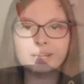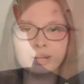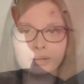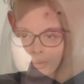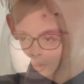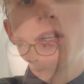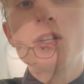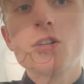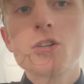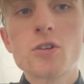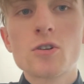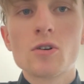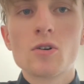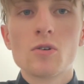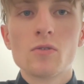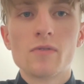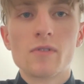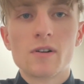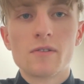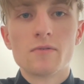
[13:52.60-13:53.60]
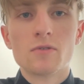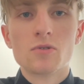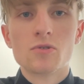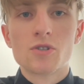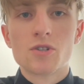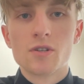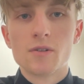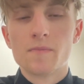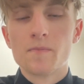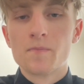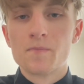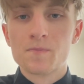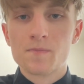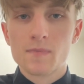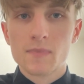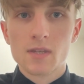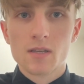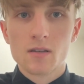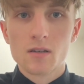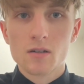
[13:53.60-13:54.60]
The meaning of revolution.
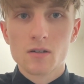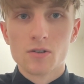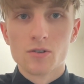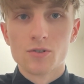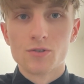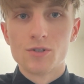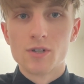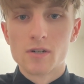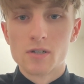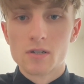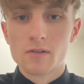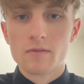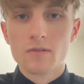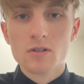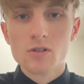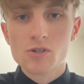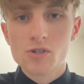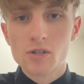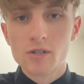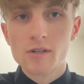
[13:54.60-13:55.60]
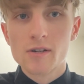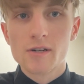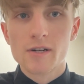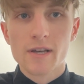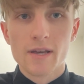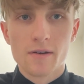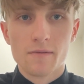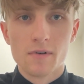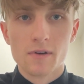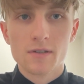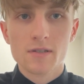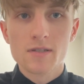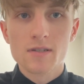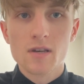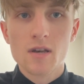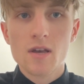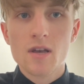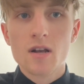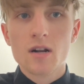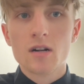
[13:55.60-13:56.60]
The revolutionary events
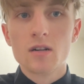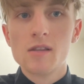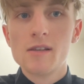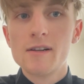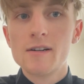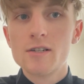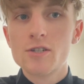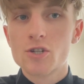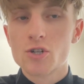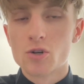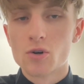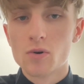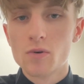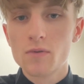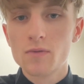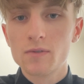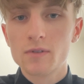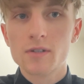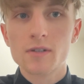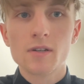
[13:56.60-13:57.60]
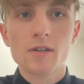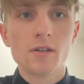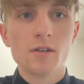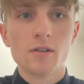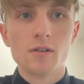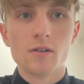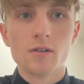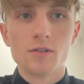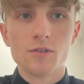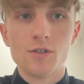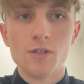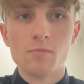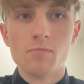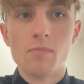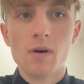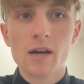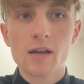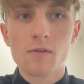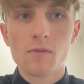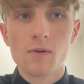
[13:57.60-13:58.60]
clearly showed the
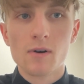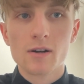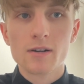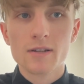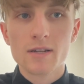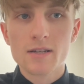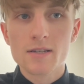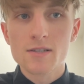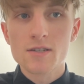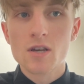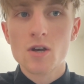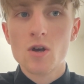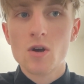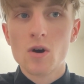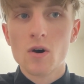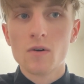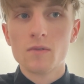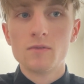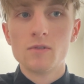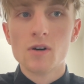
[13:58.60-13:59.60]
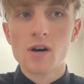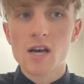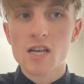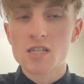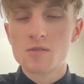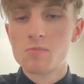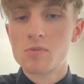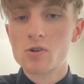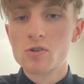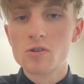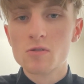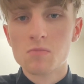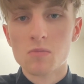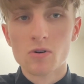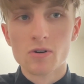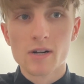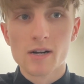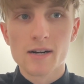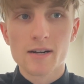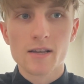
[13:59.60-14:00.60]
backwardness of the Habsburg
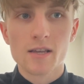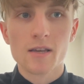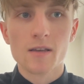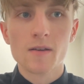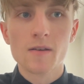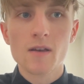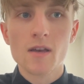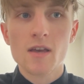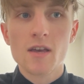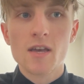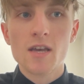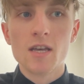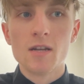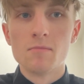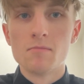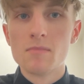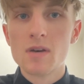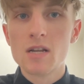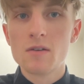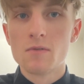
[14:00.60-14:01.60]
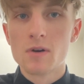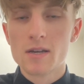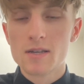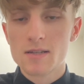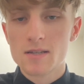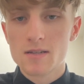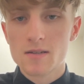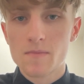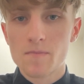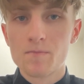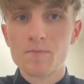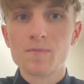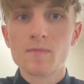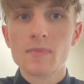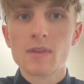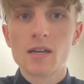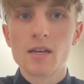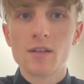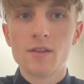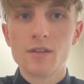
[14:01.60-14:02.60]
monarchy in many ways,
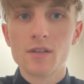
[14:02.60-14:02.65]
and